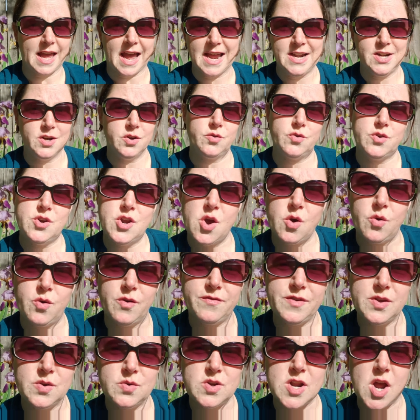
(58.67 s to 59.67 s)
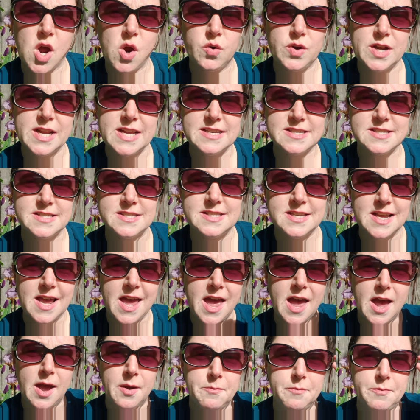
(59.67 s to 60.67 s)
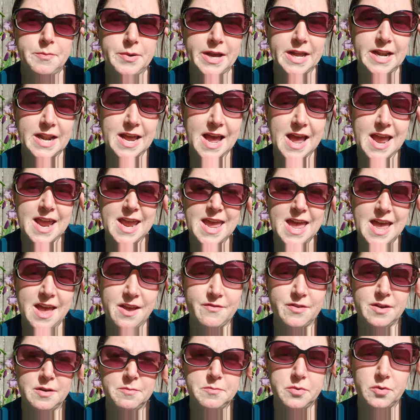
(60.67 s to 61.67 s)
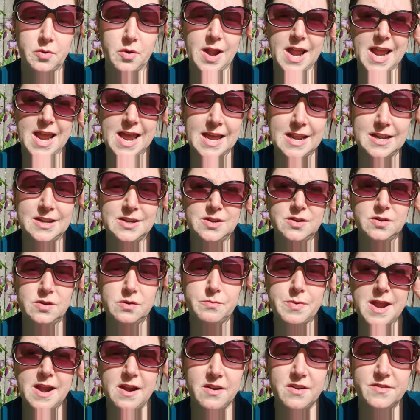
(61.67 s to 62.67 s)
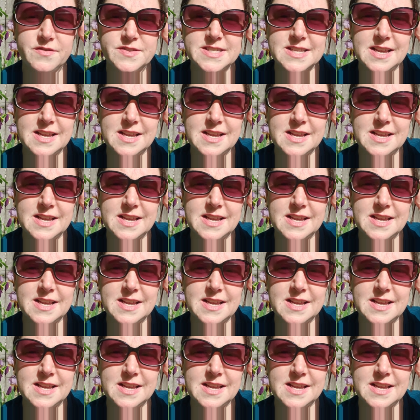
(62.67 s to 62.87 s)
I don't know if you noticed, but I have a brand new pair of